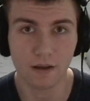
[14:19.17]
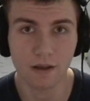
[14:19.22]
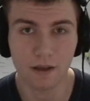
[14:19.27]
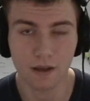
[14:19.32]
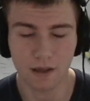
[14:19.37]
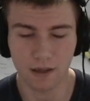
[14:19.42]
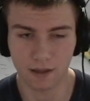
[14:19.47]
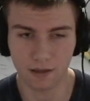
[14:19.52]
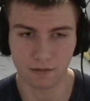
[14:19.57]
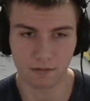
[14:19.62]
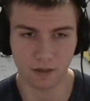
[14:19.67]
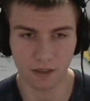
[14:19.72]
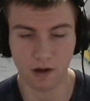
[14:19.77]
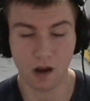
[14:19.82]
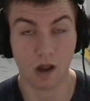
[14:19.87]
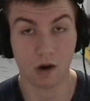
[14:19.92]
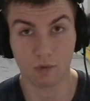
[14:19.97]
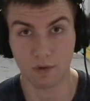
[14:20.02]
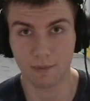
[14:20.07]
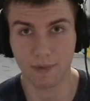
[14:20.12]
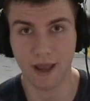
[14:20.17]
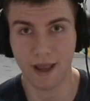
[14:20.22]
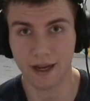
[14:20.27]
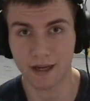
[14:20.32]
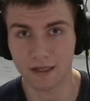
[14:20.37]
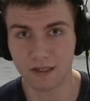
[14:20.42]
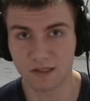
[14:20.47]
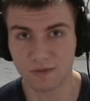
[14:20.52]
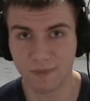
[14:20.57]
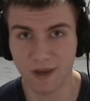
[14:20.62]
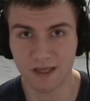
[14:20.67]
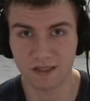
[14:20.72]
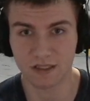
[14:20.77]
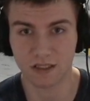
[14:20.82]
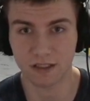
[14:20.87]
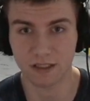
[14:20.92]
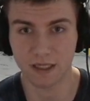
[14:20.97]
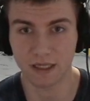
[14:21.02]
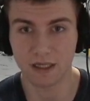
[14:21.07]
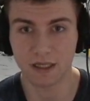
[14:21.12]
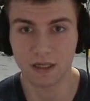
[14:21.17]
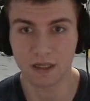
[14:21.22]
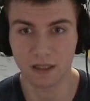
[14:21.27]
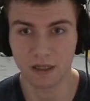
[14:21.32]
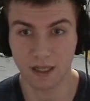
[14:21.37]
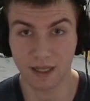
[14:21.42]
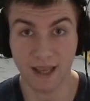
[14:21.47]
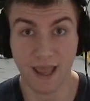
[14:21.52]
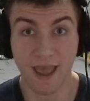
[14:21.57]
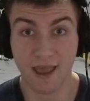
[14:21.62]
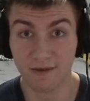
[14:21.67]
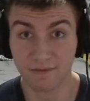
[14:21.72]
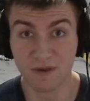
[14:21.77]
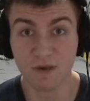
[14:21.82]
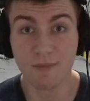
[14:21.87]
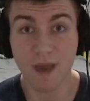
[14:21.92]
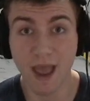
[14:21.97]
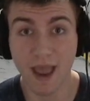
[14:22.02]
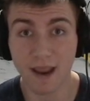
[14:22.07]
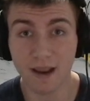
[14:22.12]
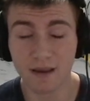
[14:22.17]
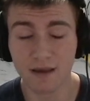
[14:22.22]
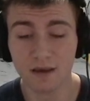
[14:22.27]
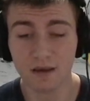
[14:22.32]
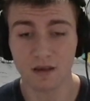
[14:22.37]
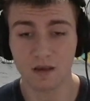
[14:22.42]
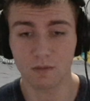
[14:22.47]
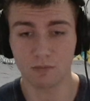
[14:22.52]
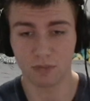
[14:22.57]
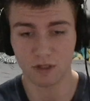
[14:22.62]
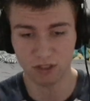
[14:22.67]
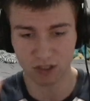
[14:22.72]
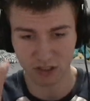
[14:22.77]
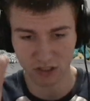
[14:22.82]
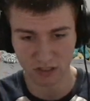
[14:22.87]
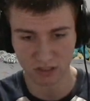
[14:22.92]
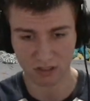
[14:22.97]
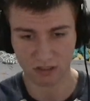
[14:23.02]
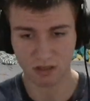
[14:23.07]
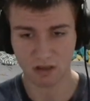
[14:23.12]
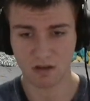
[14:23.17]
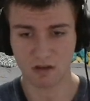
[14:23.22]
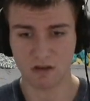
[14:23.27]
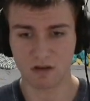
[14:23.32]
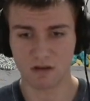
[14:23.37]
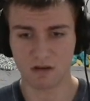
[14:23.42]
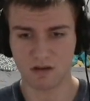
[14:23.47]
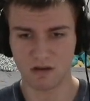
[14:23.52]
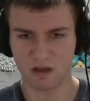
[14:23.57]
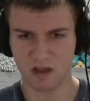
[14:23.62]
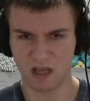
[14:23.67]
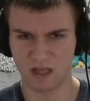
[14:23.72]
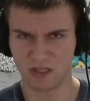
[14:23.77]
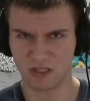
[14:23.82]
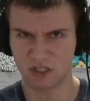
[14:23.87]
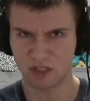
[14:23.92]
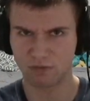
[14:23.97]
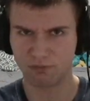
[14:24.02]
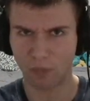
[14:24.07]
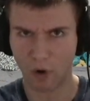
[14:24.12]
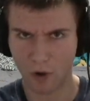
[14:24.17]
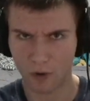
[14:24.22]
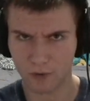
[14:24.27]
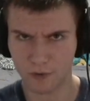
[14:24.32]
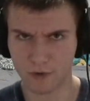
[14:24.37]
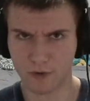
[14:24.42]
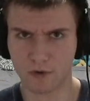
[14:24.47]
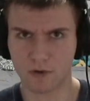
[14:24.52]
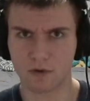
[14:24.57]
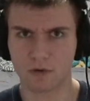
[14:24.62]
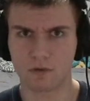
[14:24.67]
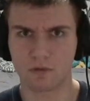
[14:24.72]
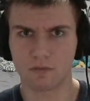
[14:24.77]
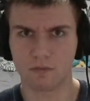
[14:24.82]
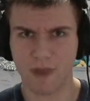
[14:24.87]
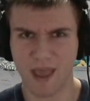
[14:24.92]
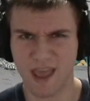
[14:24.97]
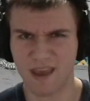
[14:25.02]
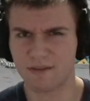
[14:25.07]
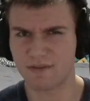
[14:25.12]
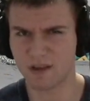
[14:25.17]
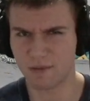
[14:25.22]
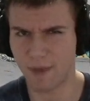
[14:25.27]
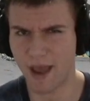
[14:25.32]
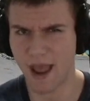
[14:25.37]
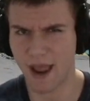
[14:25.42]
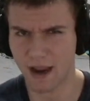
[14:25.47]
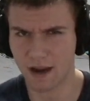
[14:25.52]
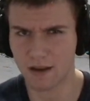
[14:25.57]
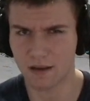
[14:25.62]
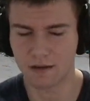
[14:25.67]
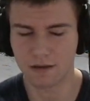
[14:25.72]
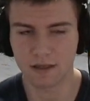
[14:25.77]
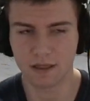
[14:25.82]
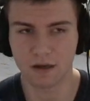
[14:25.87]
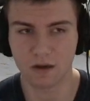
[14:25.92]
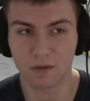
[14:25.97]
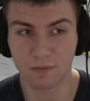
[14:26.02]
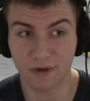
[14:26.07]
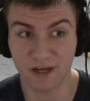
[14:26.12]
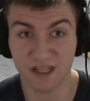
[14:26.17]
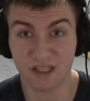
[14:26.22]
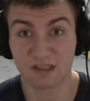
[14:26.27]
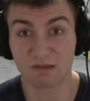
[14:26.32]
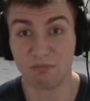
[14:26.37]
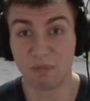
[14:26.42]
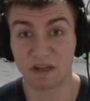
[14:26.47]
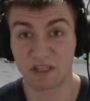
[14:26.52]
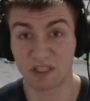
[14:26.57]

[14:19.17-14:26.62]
And an aqua bag is basically like a heavy bag, but just a smaller heavy bag, but it's much